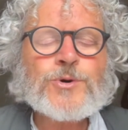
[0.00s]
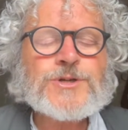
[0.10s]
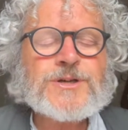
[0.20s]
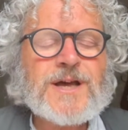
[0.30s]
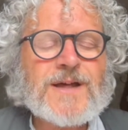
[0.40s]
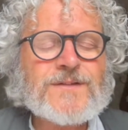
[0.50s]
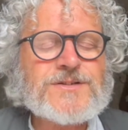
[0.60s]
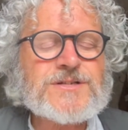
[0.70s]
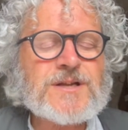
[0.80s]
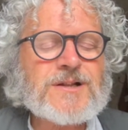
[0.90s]
and
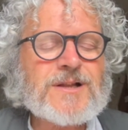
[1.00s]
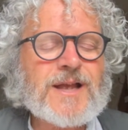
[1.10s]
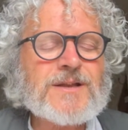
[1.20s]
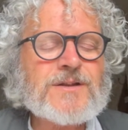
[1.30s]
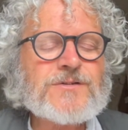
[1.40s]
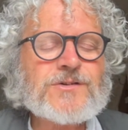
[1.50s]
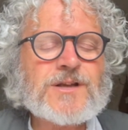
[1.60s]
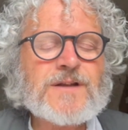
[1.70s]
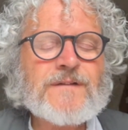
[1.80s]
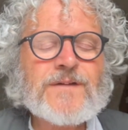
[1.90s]
subtle
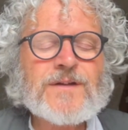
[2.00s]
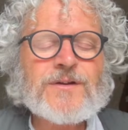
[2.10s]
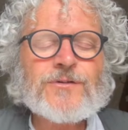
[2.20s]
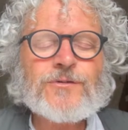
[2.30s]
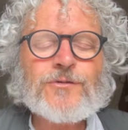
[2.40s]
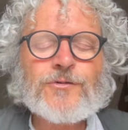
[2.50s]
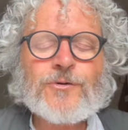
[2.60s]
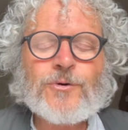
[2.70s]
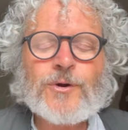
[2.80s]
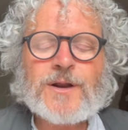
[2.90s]
energy,
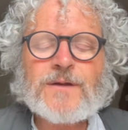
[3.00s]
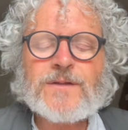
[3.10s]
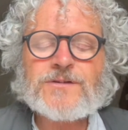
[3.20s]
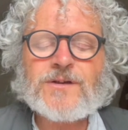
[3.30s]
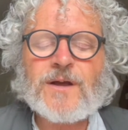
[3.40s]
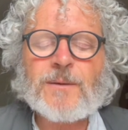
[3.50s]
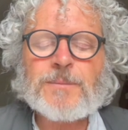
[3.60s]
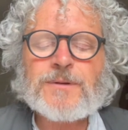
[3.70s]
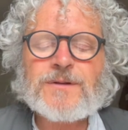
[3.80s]
drawing this up